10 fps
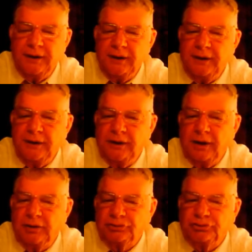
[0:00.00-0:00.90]
And
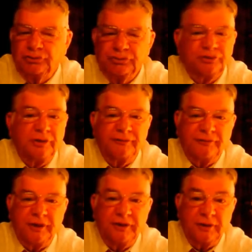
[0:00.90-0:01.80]
as soon as I
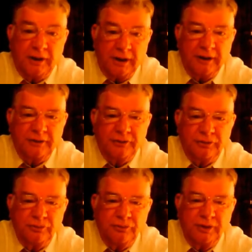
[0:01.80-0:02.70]
find out how to
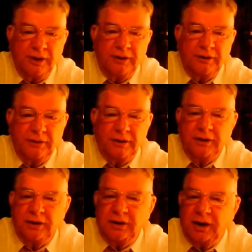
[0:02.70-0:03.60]
do that
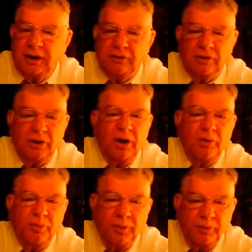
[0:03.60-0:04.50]
and how to
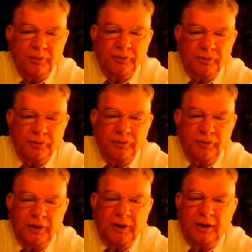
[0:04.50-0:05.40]
allow people to do
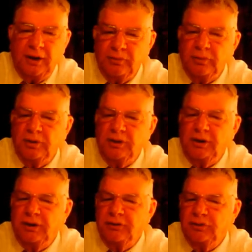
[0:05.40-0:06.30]
that, I will
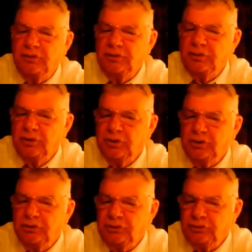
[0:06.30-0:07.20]
allow you
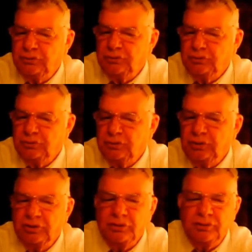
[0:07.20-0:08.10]
to
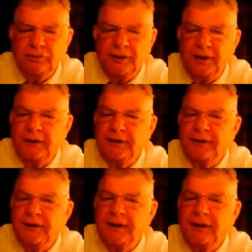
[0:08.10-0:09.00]
do that.
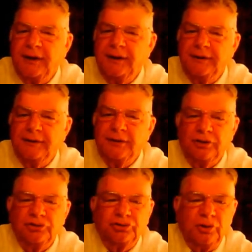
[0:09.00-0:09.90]
And
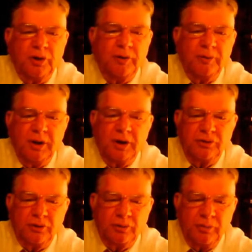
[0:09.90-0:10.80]
so here we
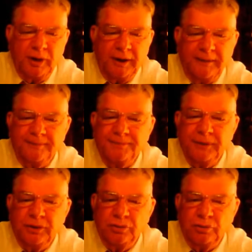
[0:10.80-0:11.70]
are, though, back
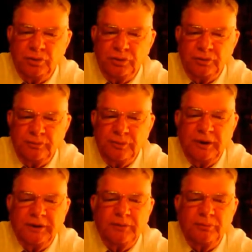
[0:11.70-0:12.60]
in the Word.
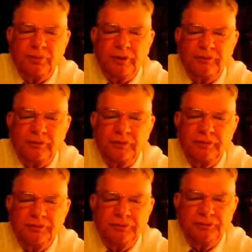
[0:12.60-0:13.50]
Back in
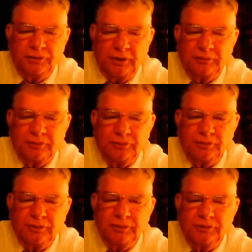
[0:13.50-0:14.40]
Proverbs chapter
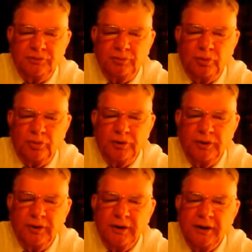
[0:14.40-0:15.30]
3 this
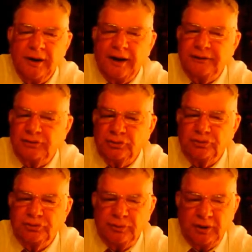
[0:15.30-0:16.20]
morning, I
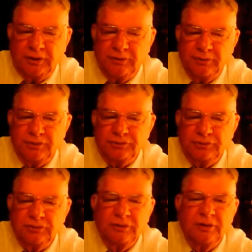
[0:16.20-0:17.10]
told you my
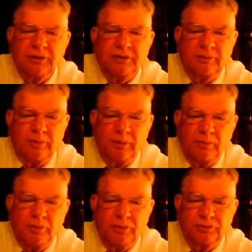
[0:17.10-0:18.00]
commission to my
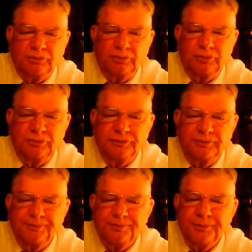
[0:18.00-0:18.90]
boys
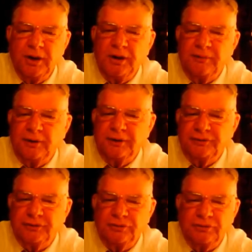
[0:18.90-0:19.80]
was, in my
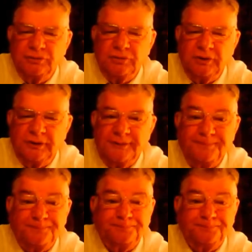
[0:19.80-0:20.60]
Sunday school class,